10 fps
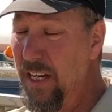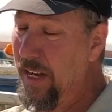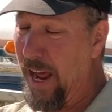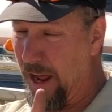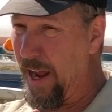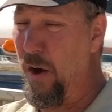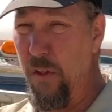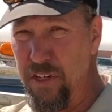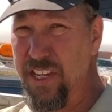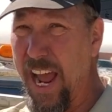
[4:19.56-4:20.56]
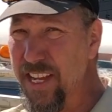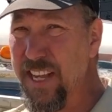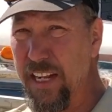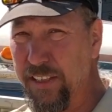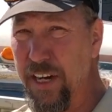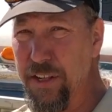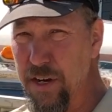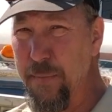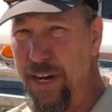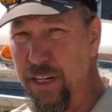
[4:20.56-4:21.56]
Now, I know there's guys out there that
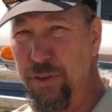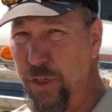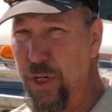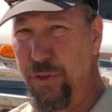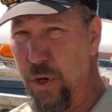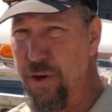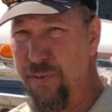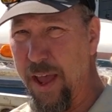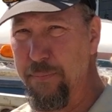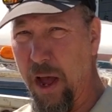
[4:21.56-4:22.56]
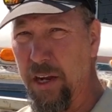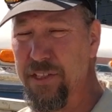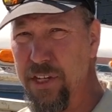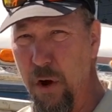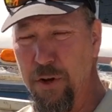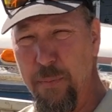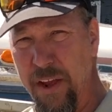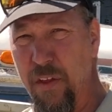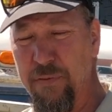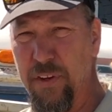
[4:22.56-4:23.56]
are making 30, 35 bucks. You've
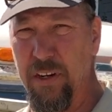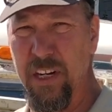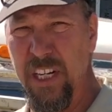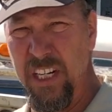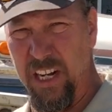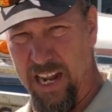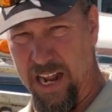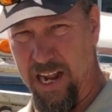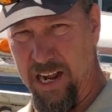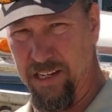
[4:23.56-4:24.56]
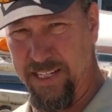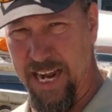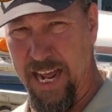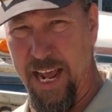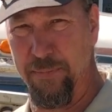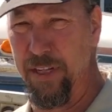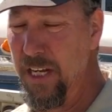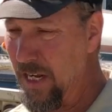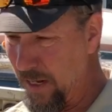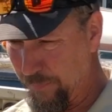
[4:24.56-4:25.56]
been there for a long time.
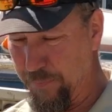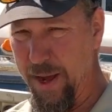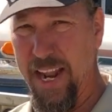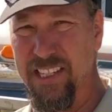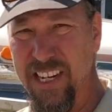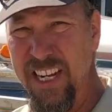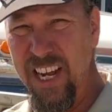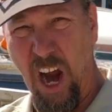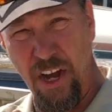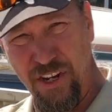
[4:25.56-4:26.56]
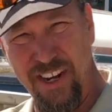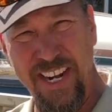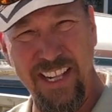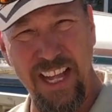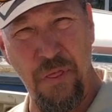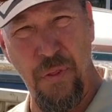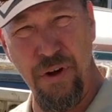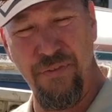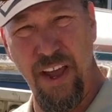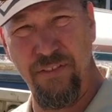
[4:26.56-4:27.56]
But are you going to get that
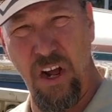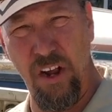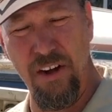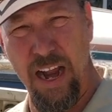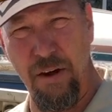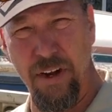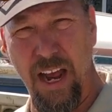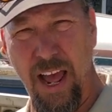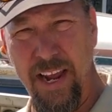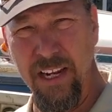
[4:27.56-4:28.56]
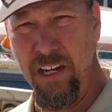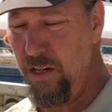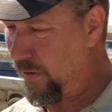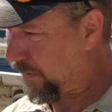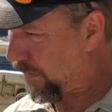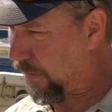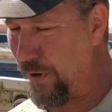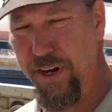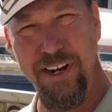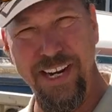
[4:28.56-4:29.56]
$35 an hour guy? Or are
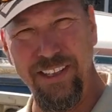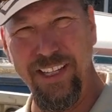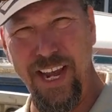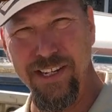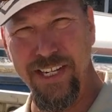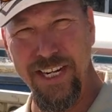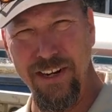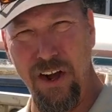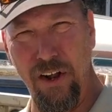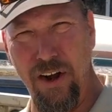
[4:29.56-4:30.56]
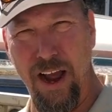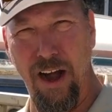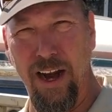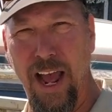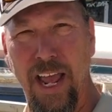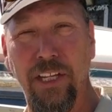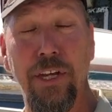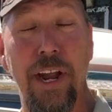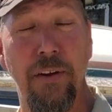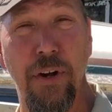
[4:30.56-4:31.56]
you going to get the $18 an hour guy?
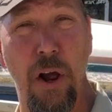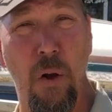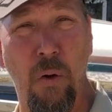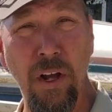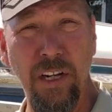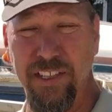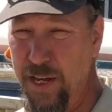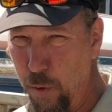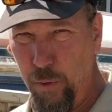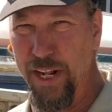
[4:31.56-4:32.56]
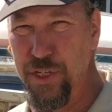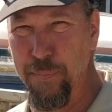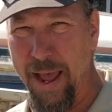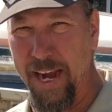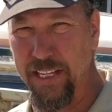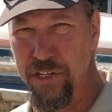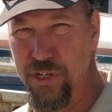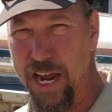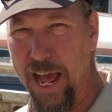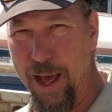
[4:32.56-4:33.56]
You never know, because they won't let you back in the
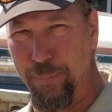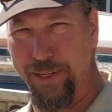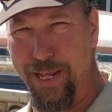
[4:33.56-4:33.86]
shop.